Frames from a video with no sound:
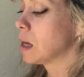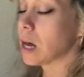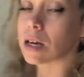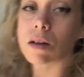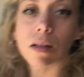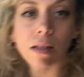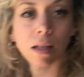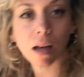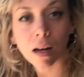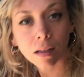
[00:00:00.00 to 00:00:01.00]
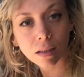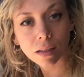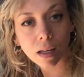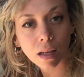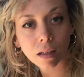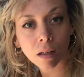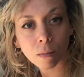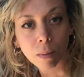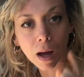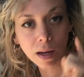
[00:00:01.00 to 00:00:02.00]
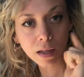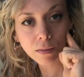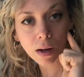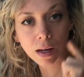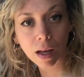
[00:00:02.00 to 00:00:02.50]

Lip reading: And you can see it kind of looks like a little body, right?